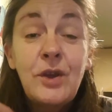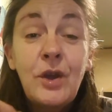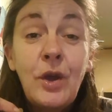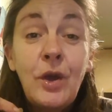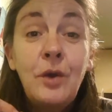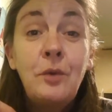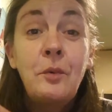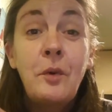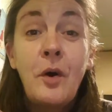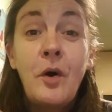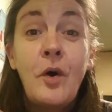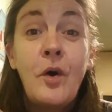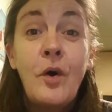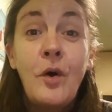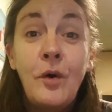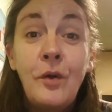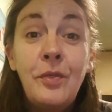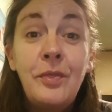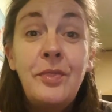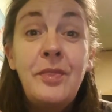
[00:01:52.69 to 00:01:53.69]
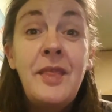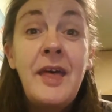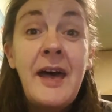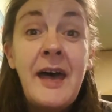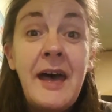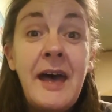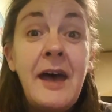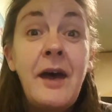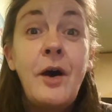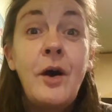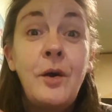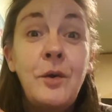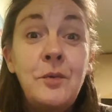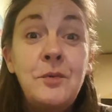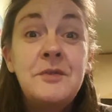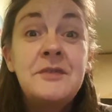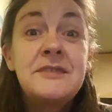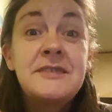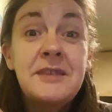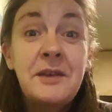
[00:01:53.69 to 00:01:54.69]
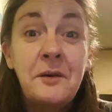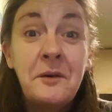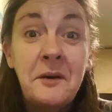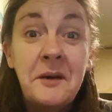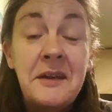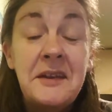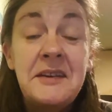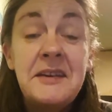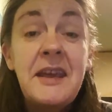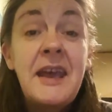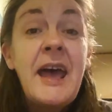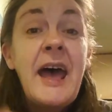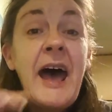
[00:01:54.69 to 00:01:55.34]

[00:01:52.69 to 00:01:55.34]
who are on their own side,